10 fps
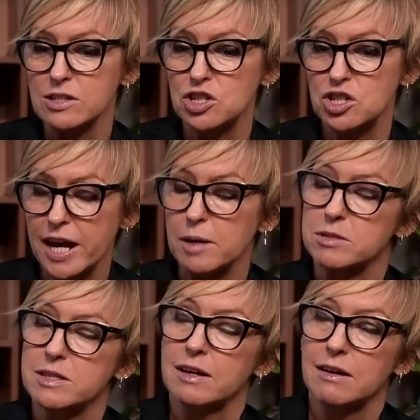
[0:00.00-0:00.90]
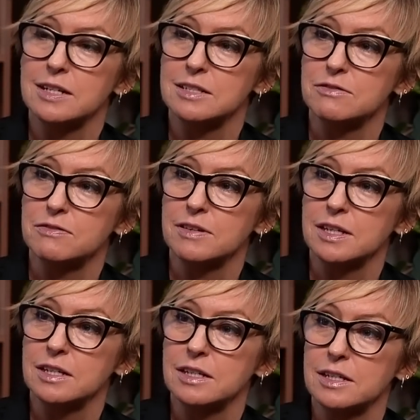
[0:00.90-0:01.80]
shaped the kind of
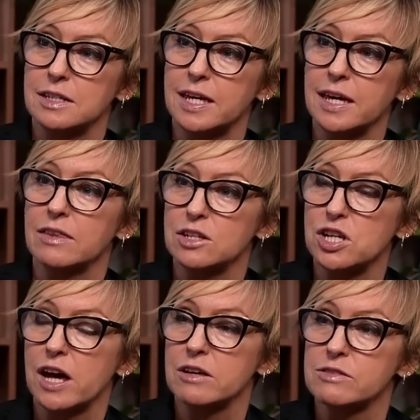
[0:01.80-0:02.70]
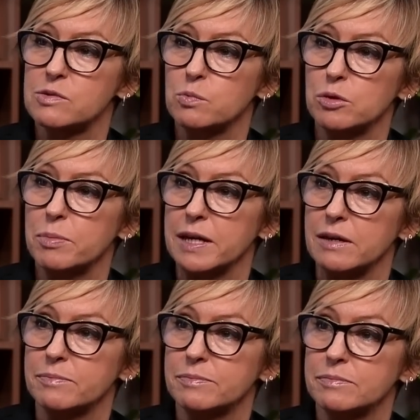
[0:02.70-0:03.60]
king that Charles will be?